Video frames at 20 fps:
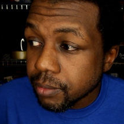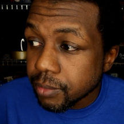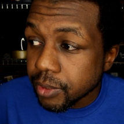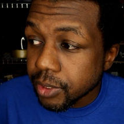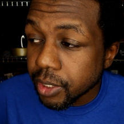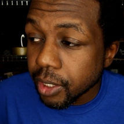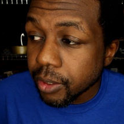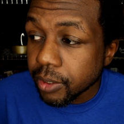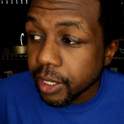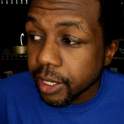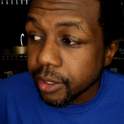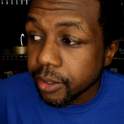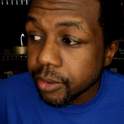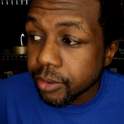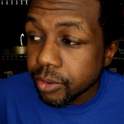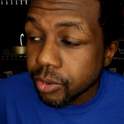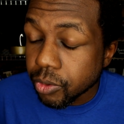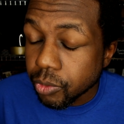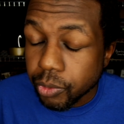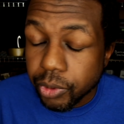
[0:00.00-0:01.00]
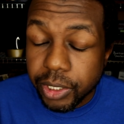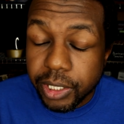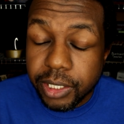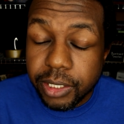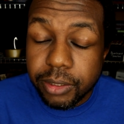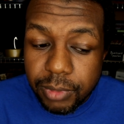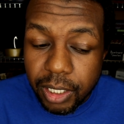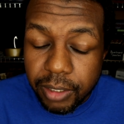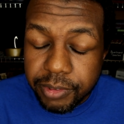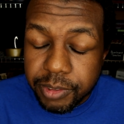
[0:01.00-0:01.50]
you know, like
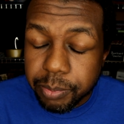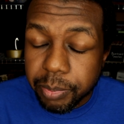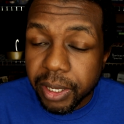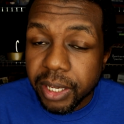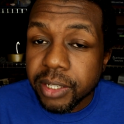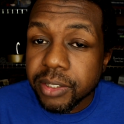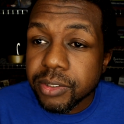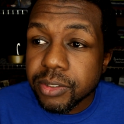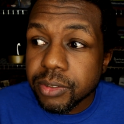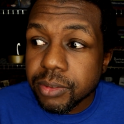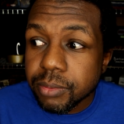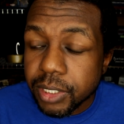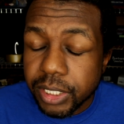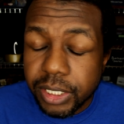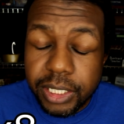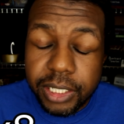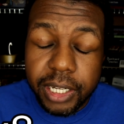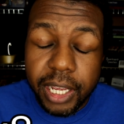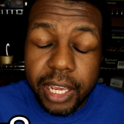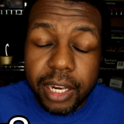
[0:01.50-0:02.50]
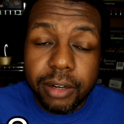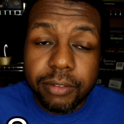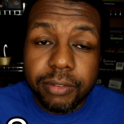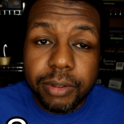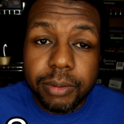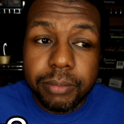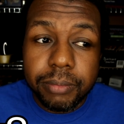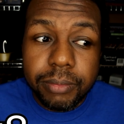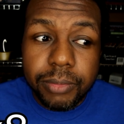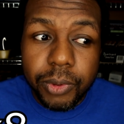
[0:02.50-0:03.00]
3 of spades, you need 8 of
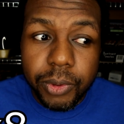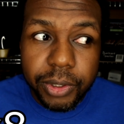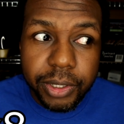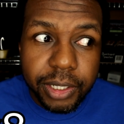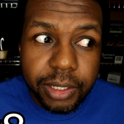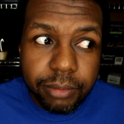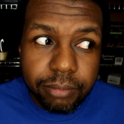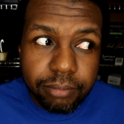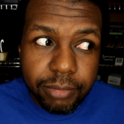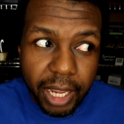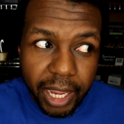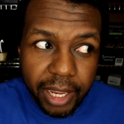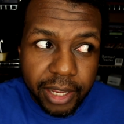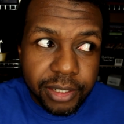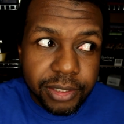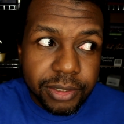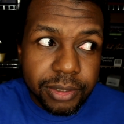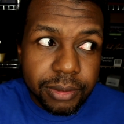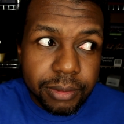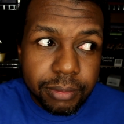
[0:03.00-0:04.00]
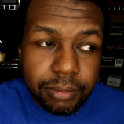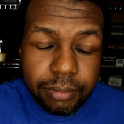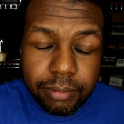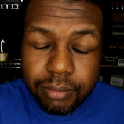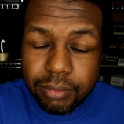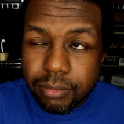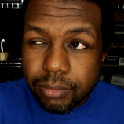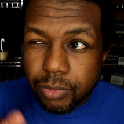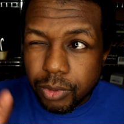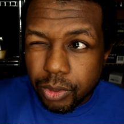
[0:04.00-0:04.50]
them, or you need 8
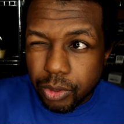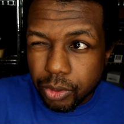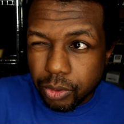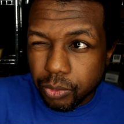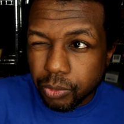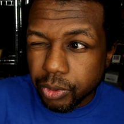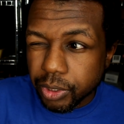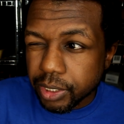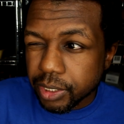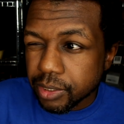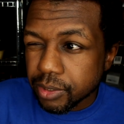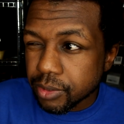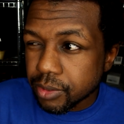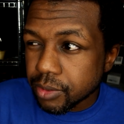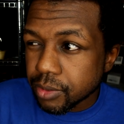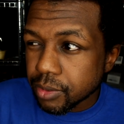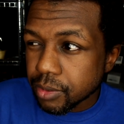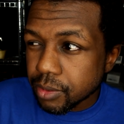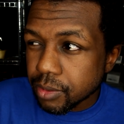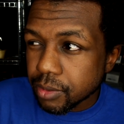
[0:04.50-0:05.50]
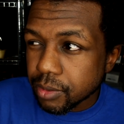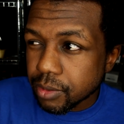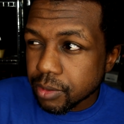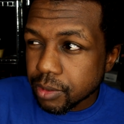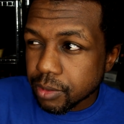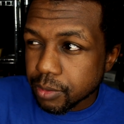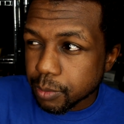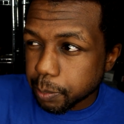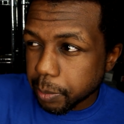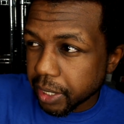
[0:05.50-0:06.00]
threes of
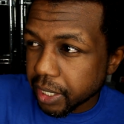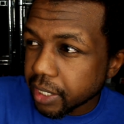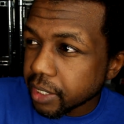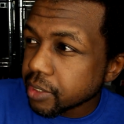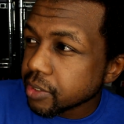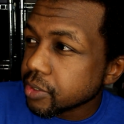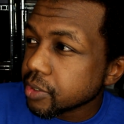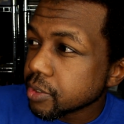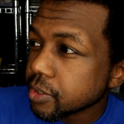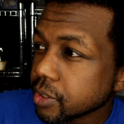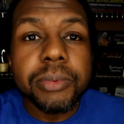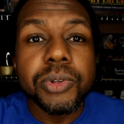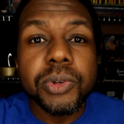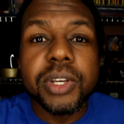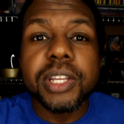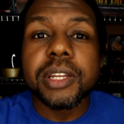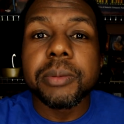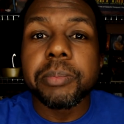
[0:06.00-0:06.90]
spades. You get the